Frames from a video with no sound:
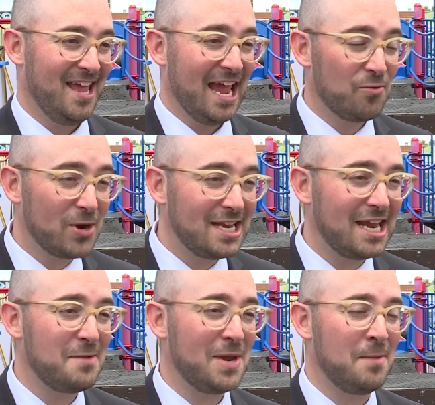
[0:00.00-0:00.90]
And we
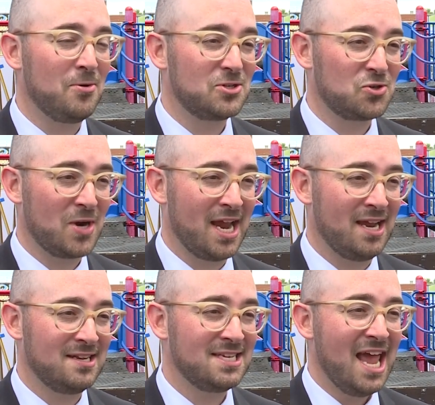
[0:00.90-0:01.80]
need people
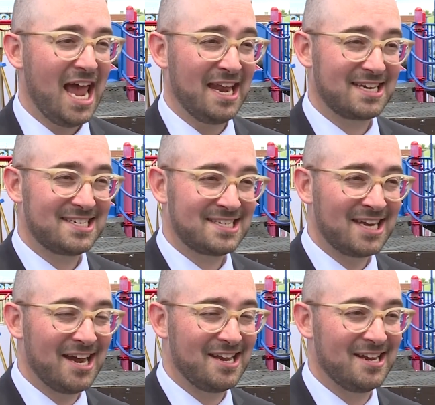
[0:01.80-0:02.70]
trained and
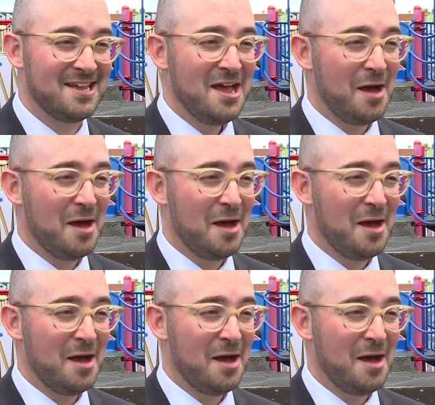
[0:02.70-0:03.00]
excited